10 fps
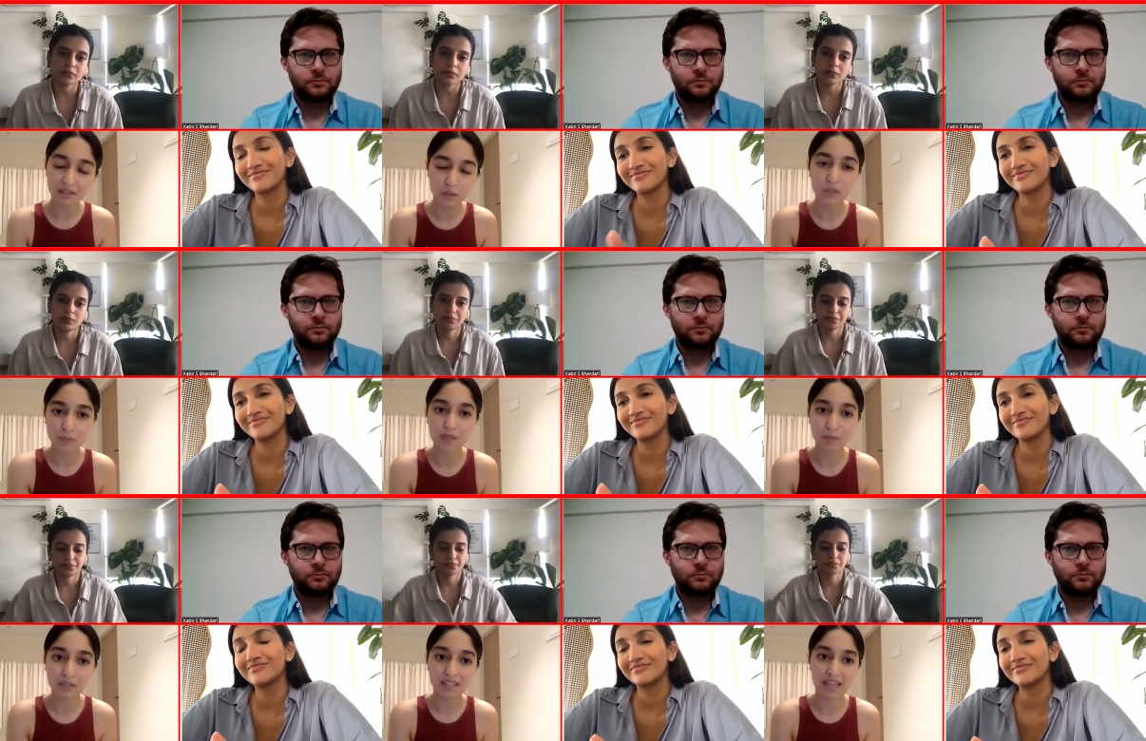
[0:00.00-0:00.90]
Speaker 1: those
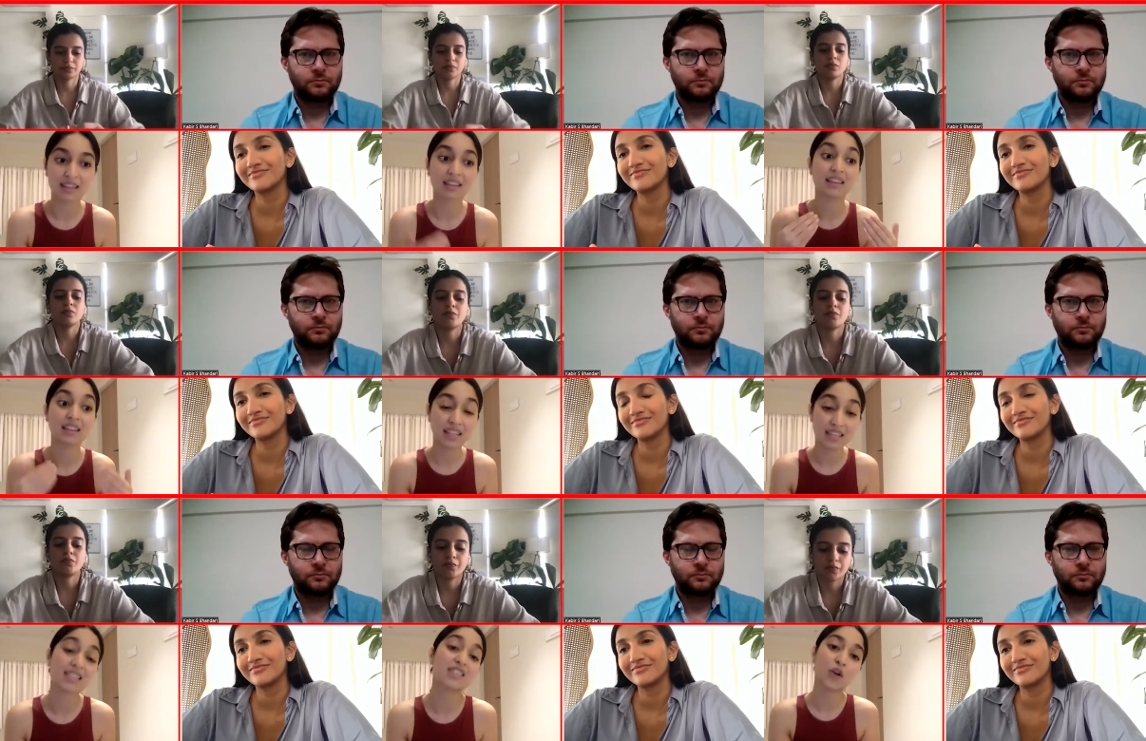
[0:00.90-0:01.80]
people that
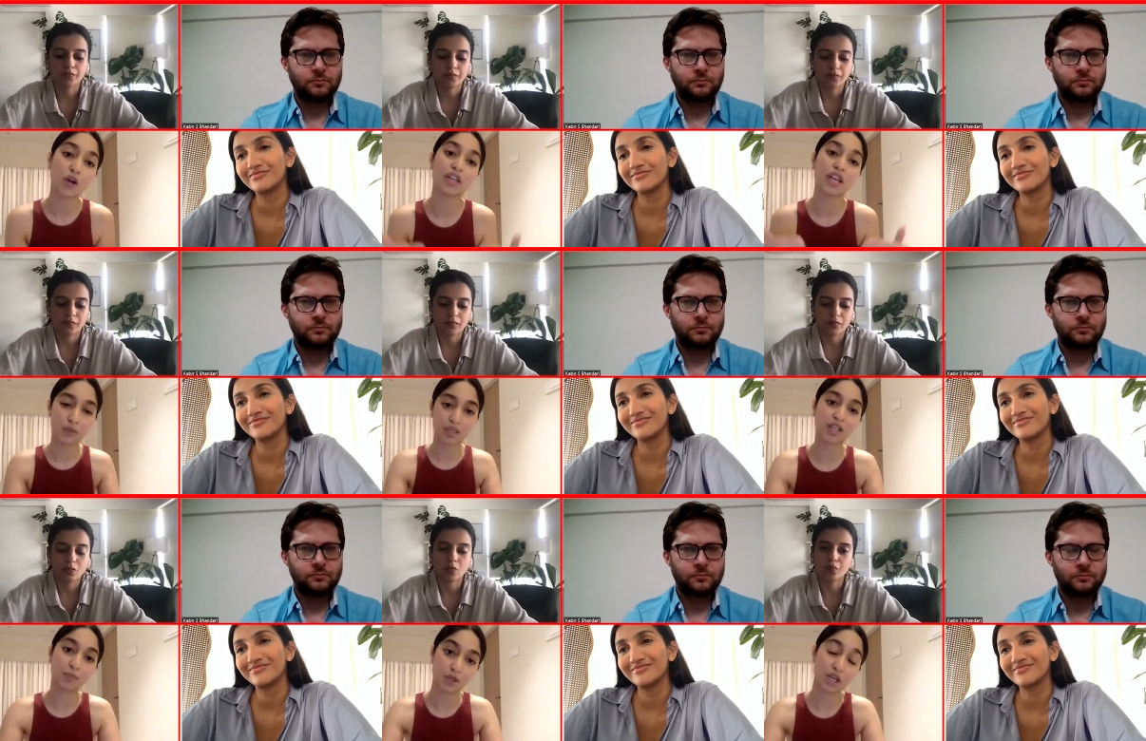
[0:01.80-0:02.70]
this is the content you need
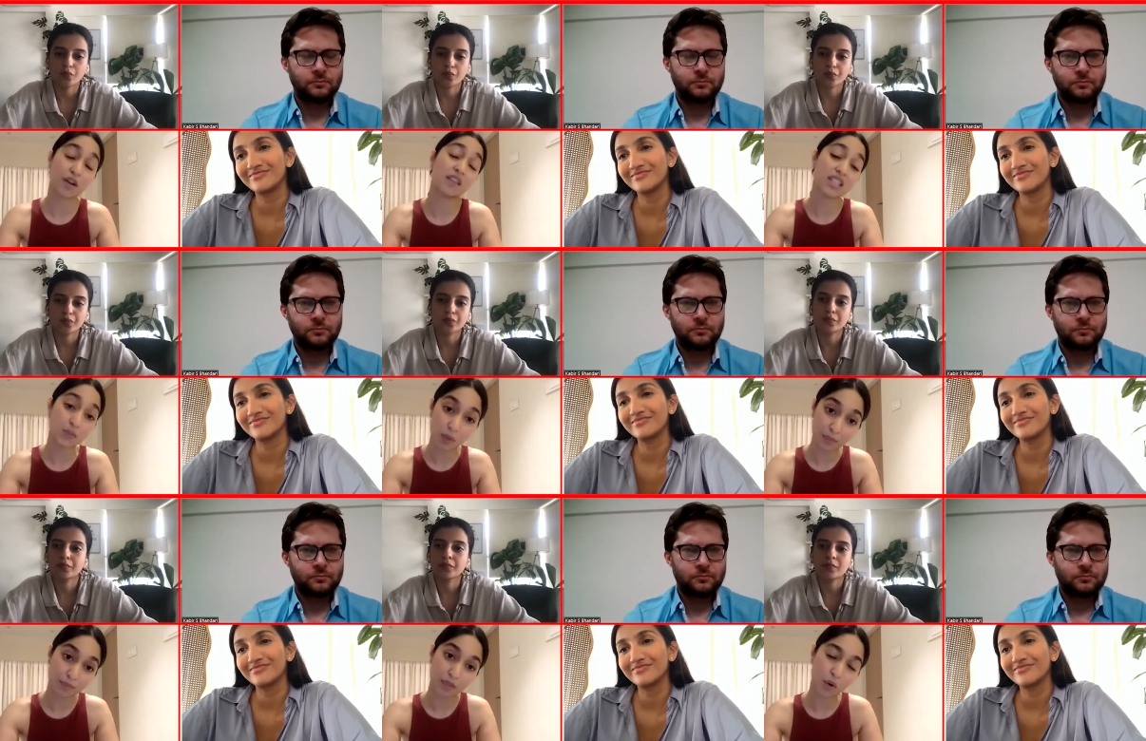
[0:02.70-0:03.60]
to push out and this is what
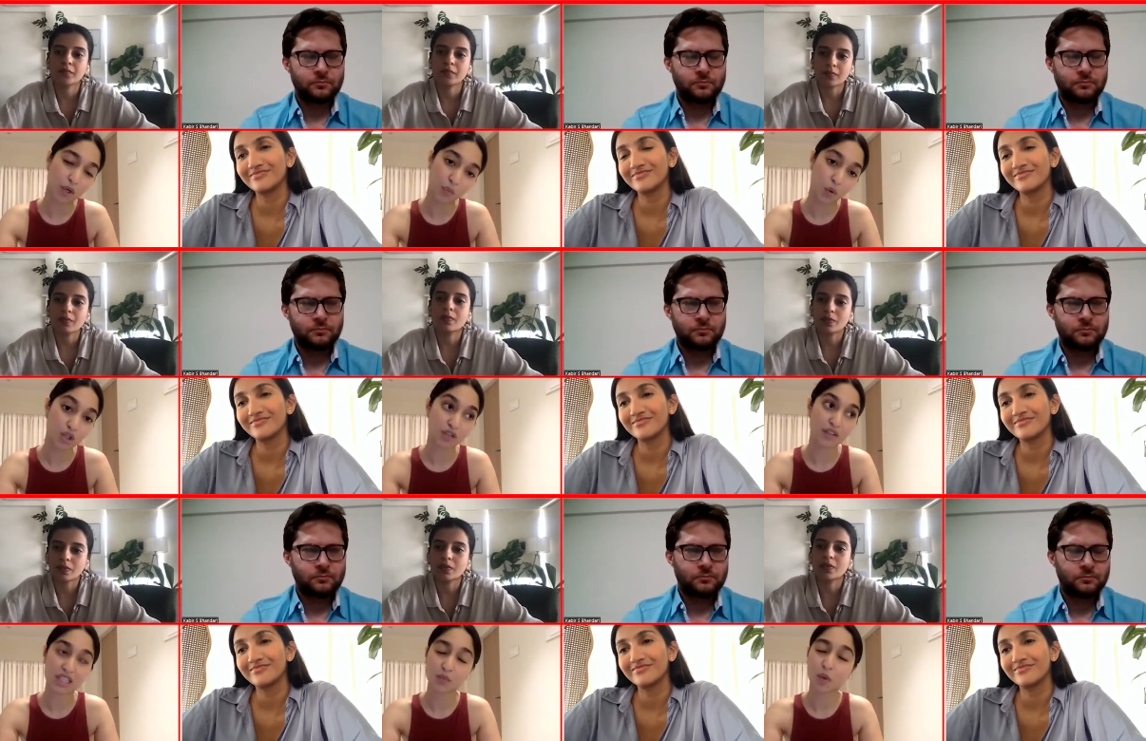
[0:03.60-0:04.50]
people want to watch and
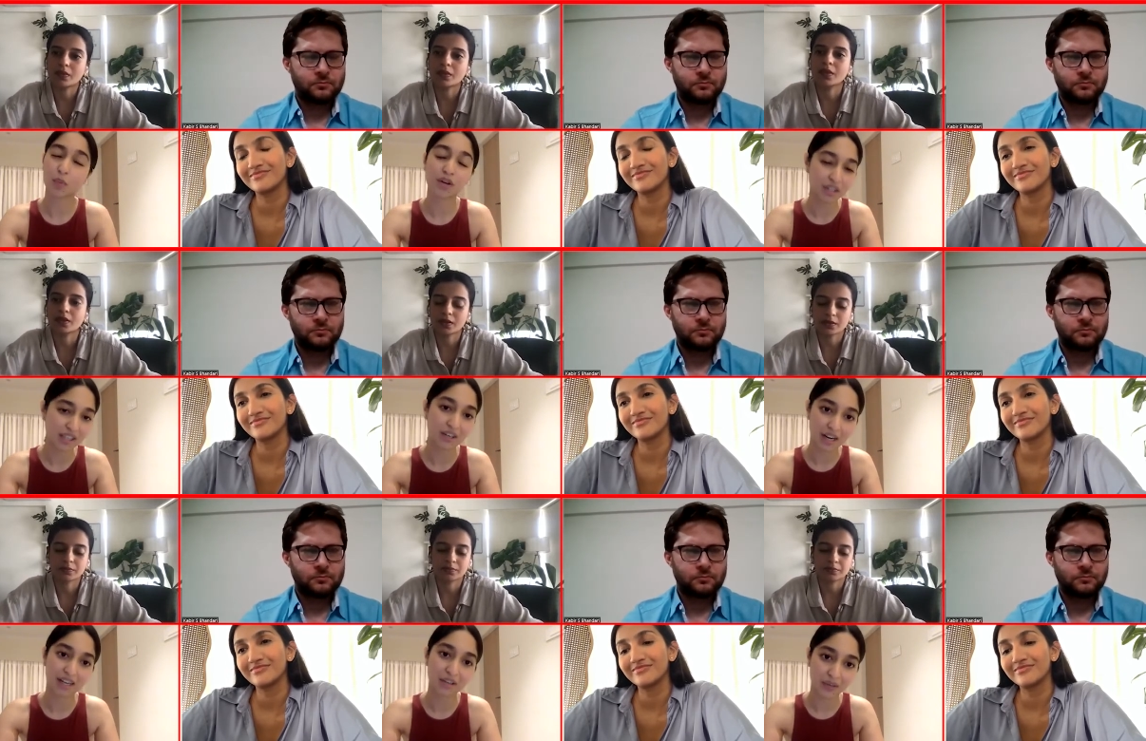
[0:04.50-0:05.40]
this is what we're really good
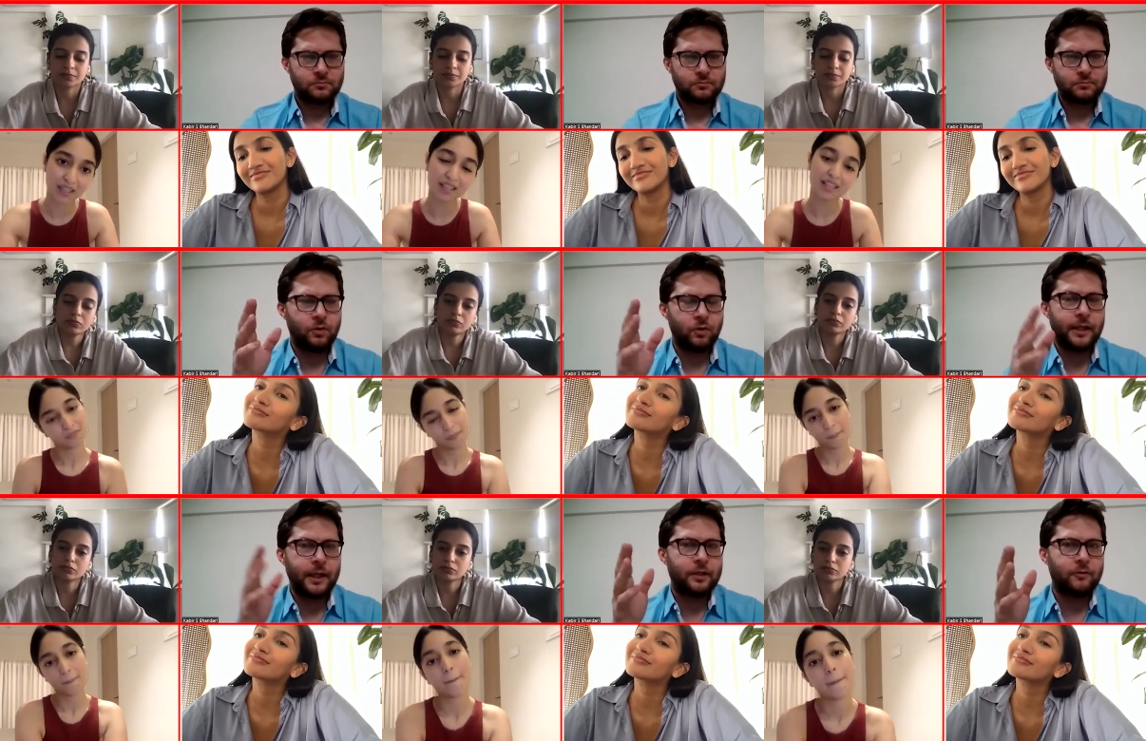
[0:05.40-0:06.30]
at doing.
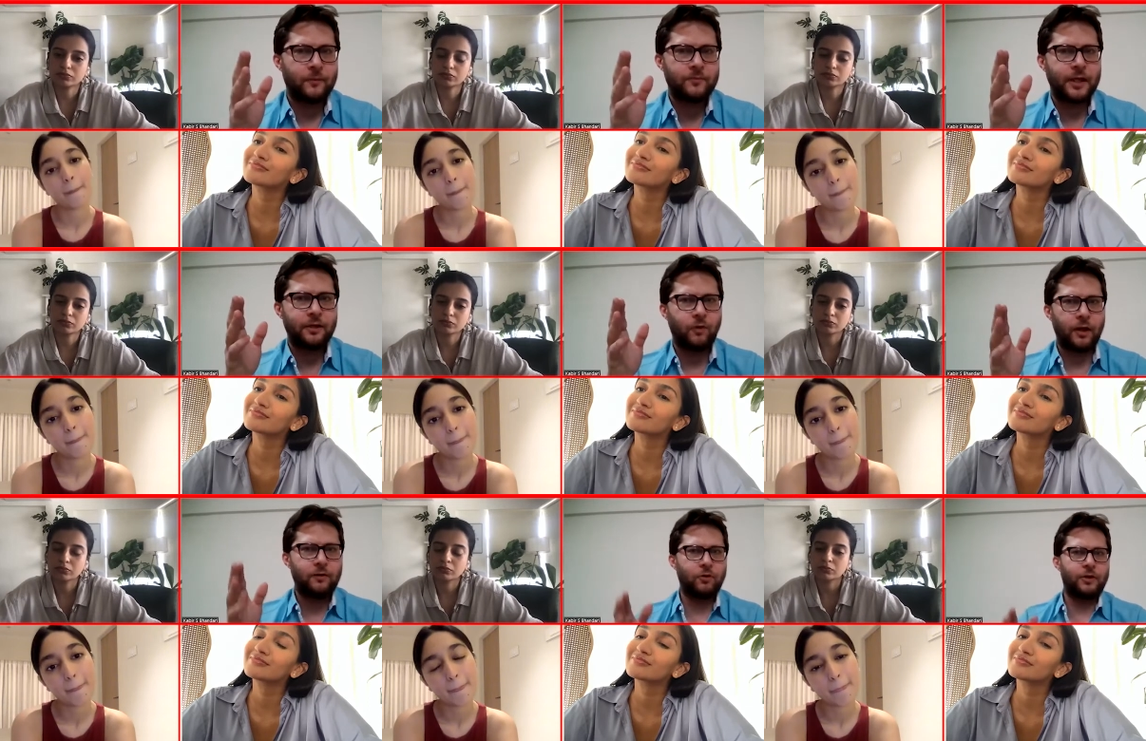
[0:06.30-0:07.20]
Speaker 2: Looking at the website,
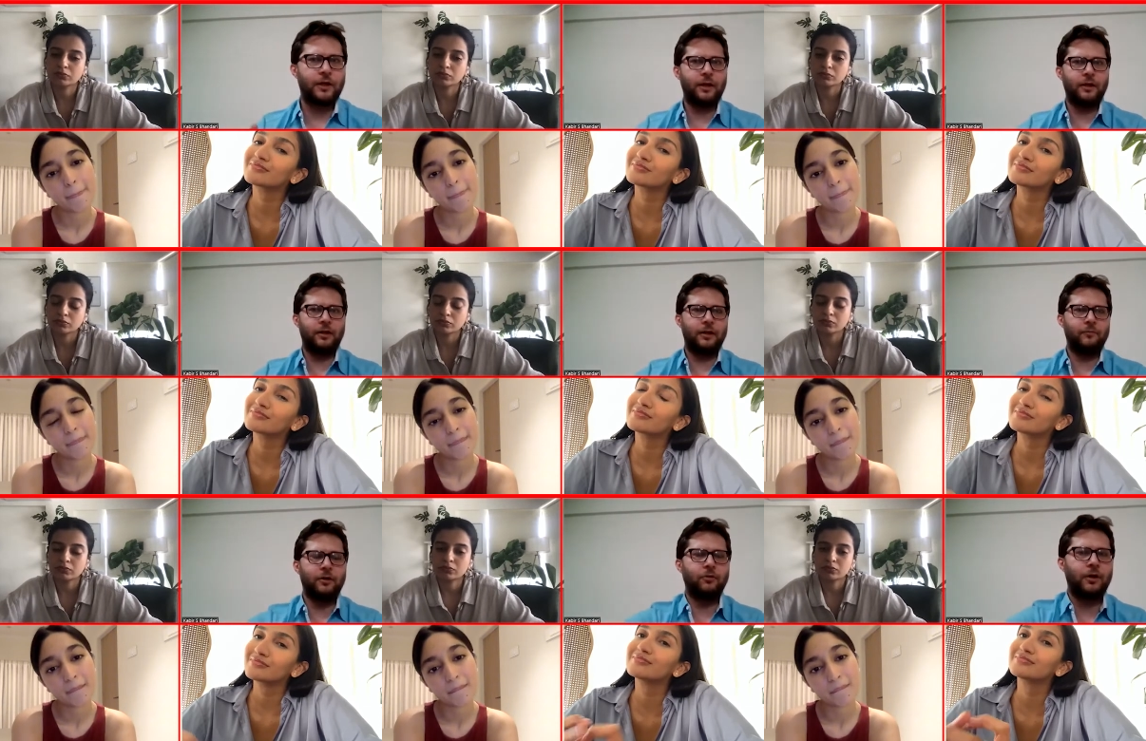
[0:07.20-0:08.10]
one would really
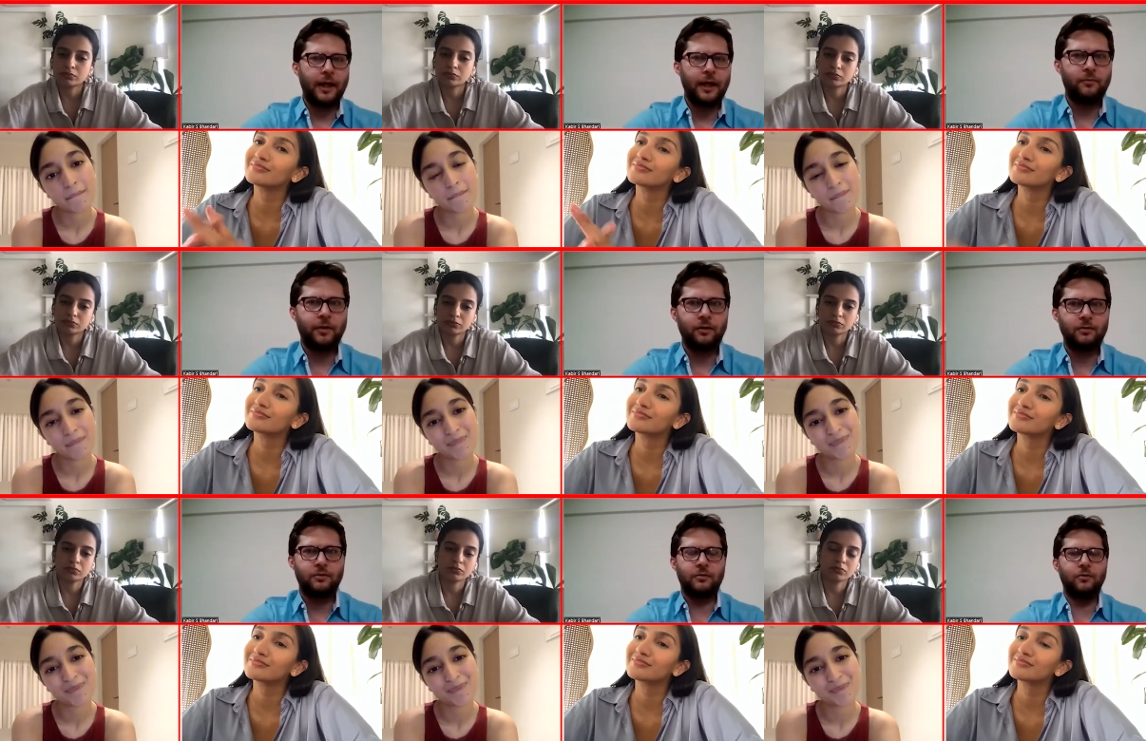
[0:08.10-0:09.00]
able to tell,
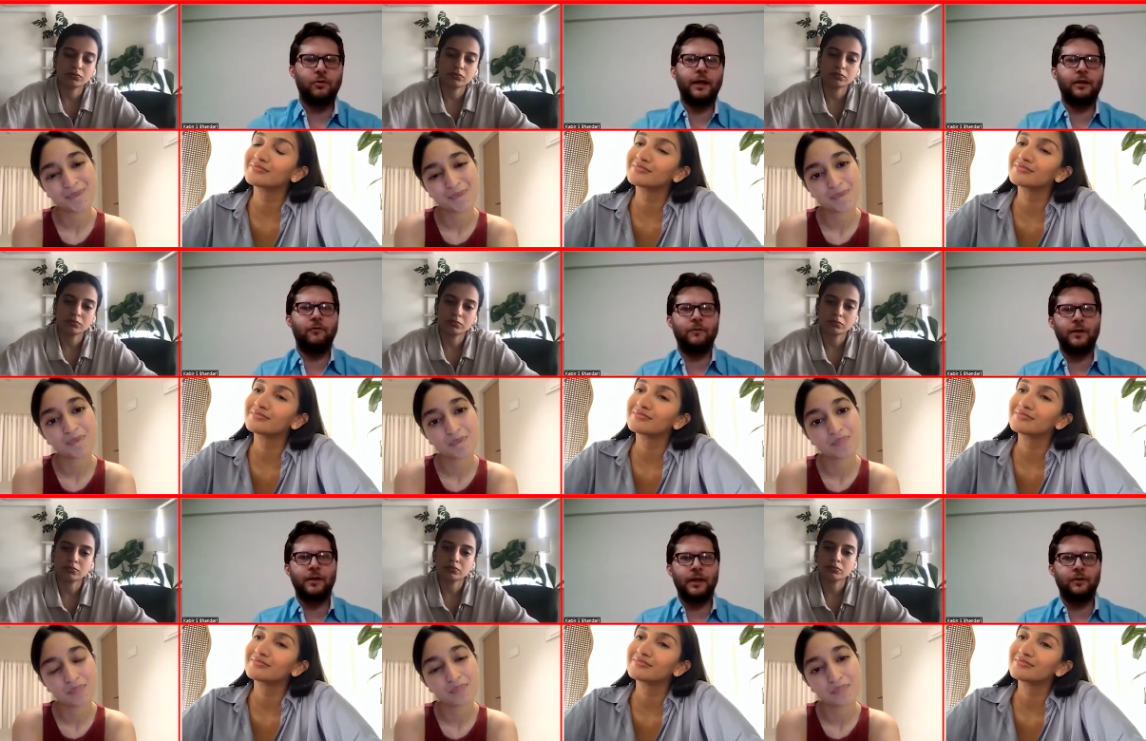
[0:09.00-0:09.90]
because looking at the
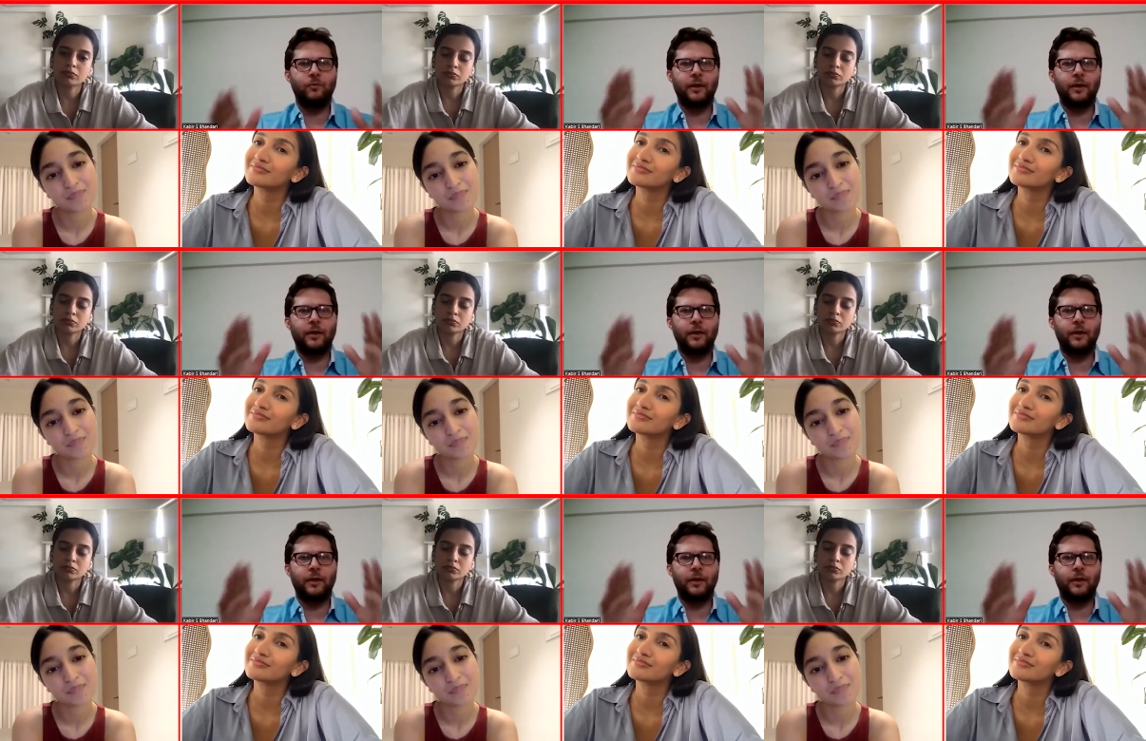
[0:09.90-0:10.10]
website is like,